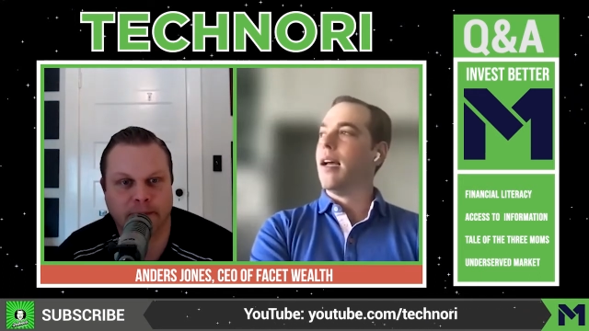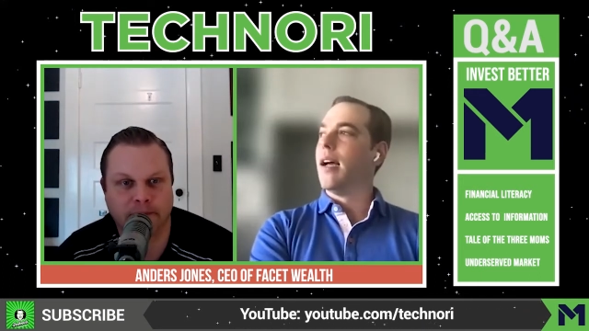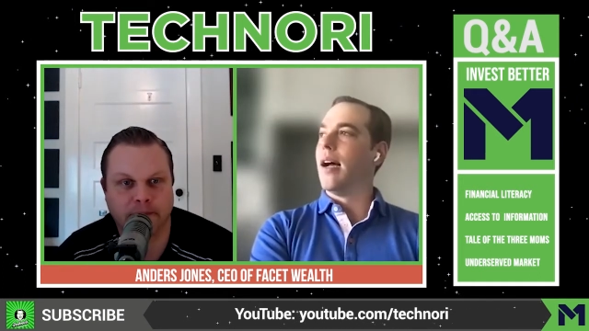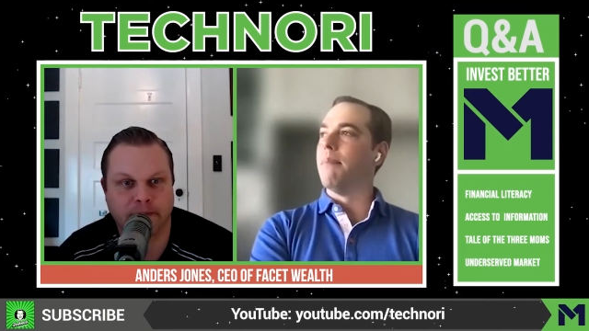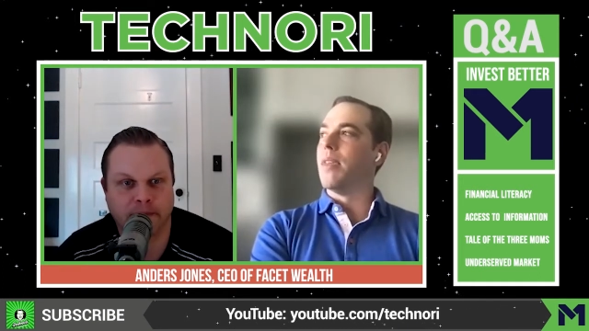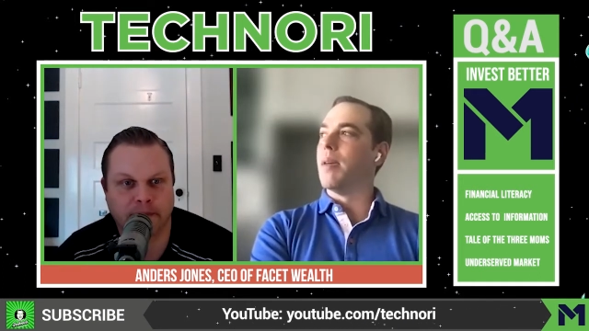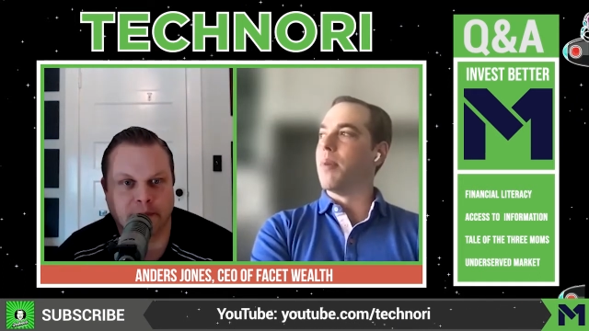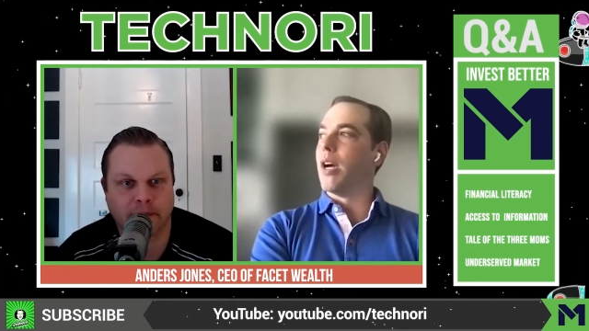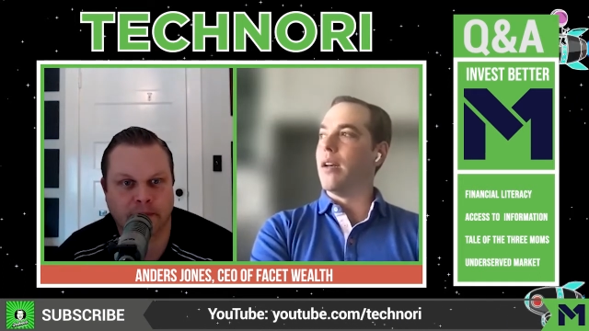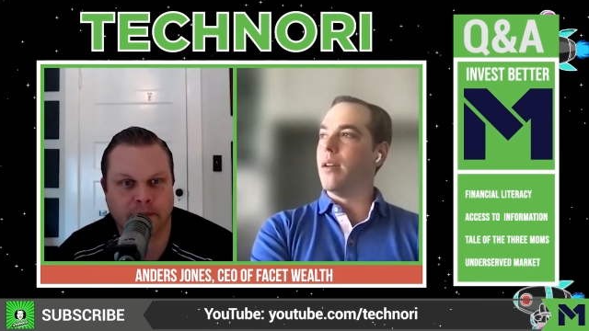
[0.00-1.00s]
Speaker 1: Um,
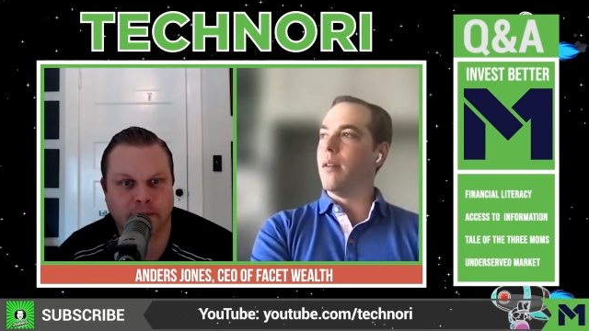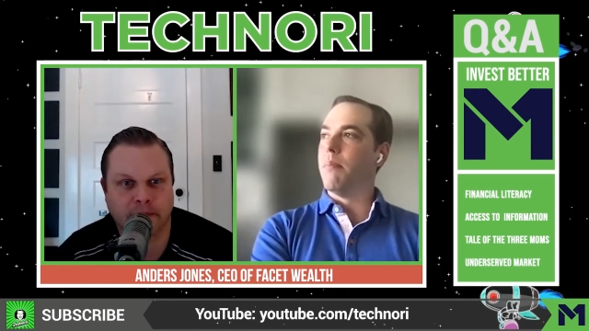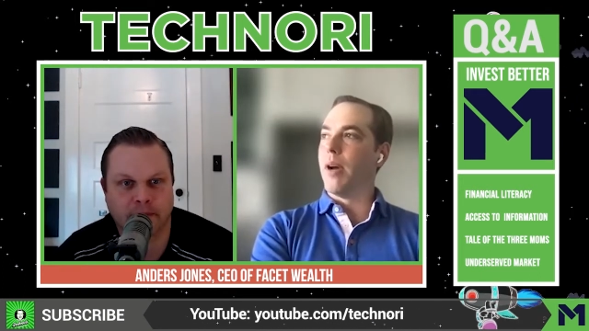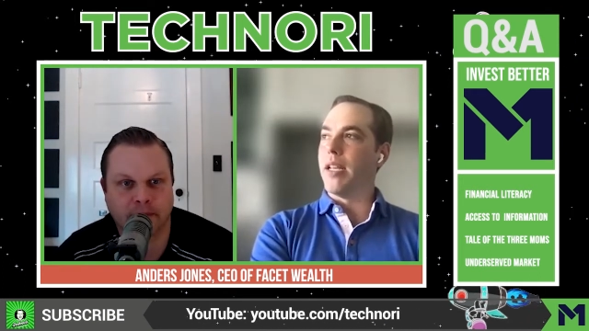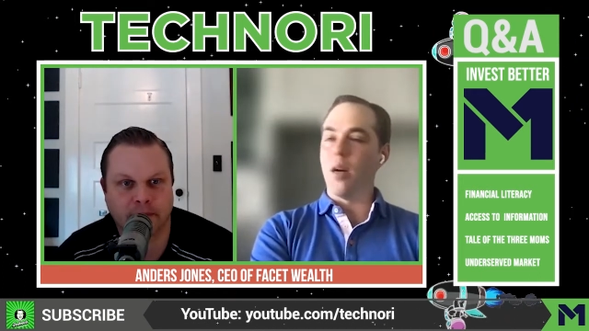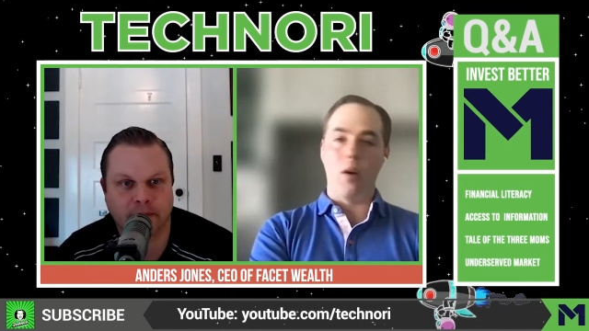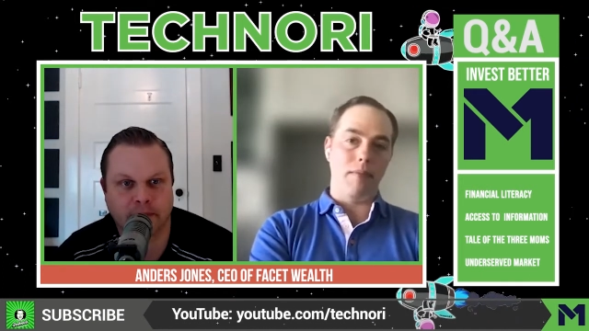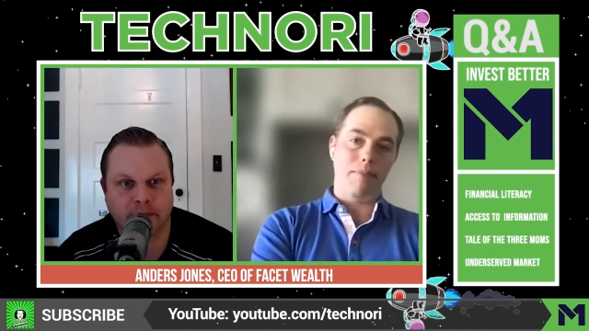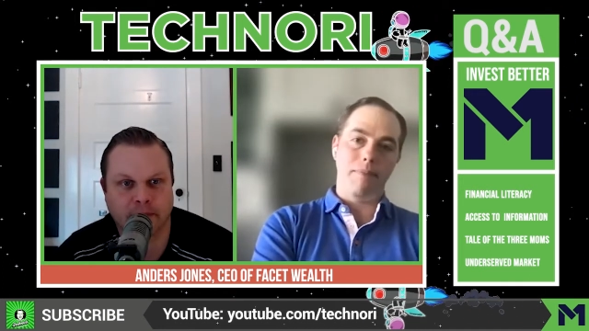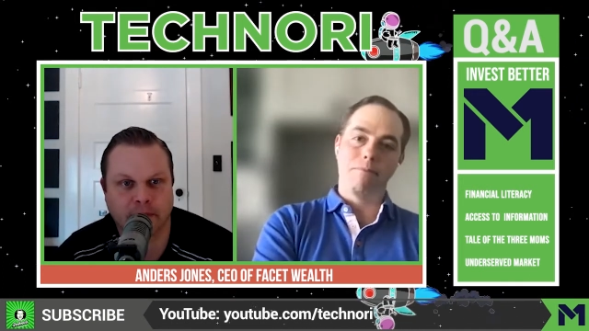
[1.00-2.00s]
but but you know,
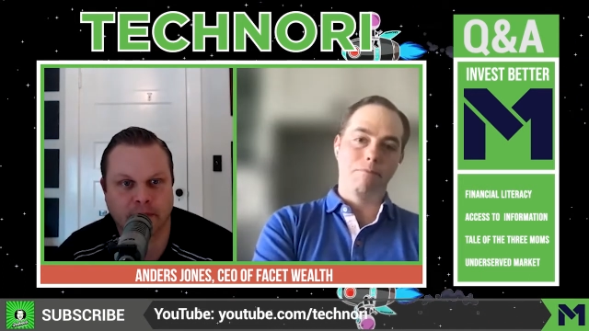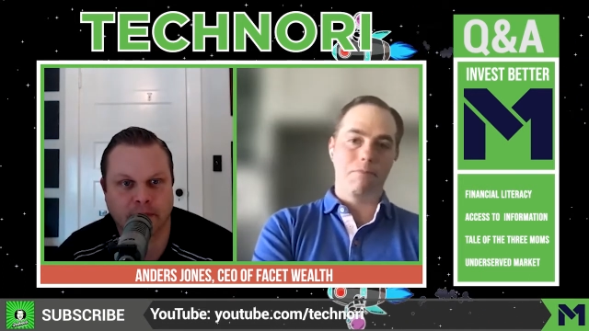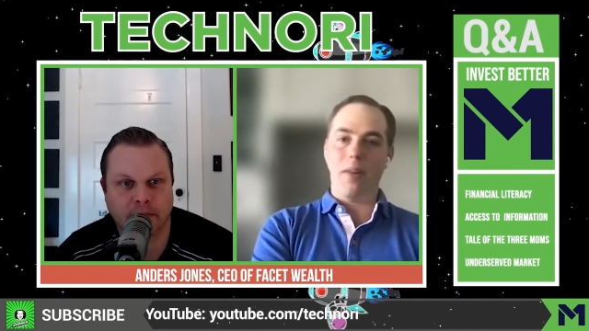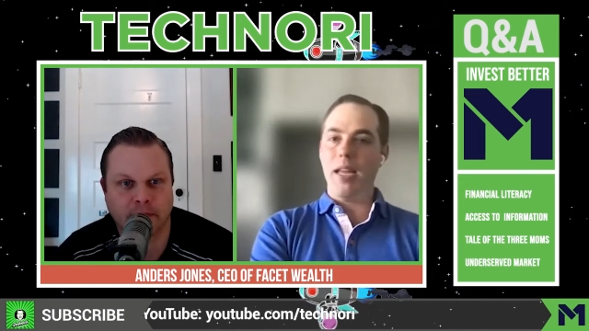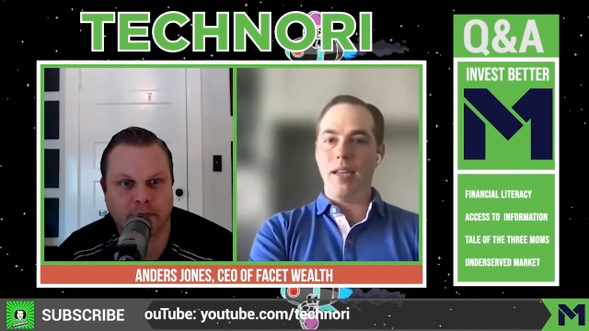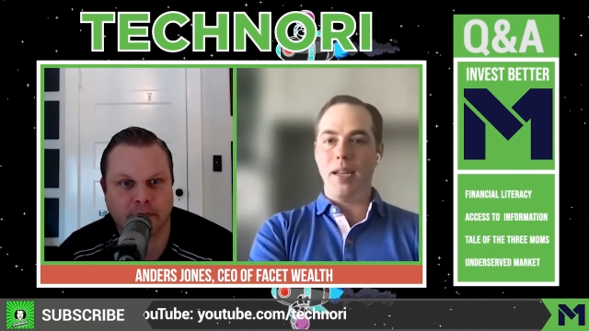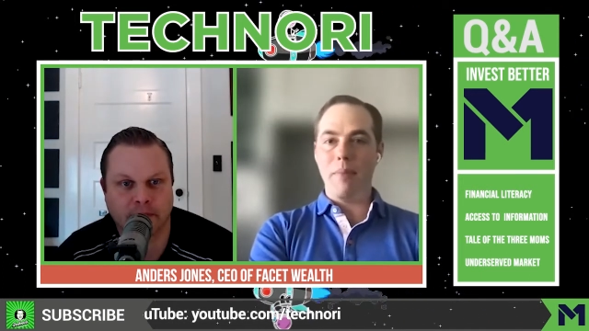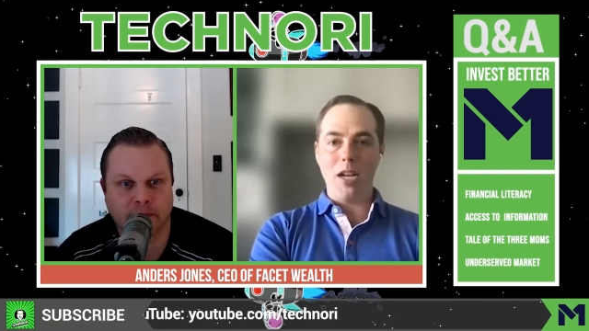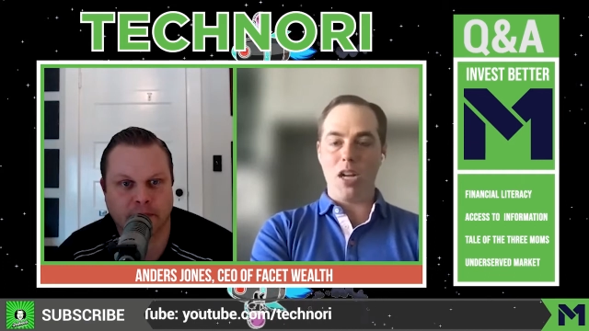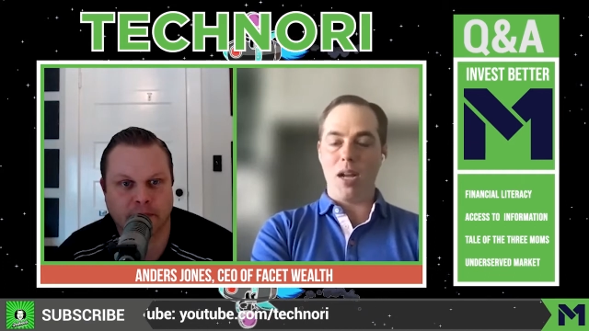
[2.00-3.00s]
in
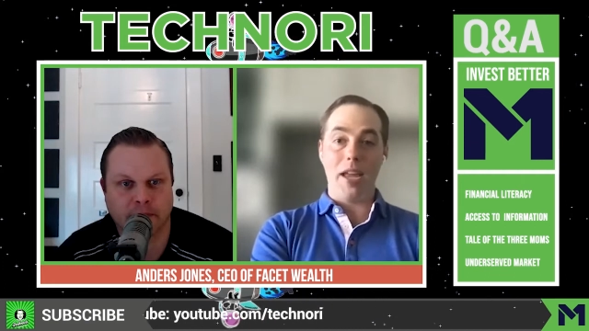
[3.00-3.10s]
my job,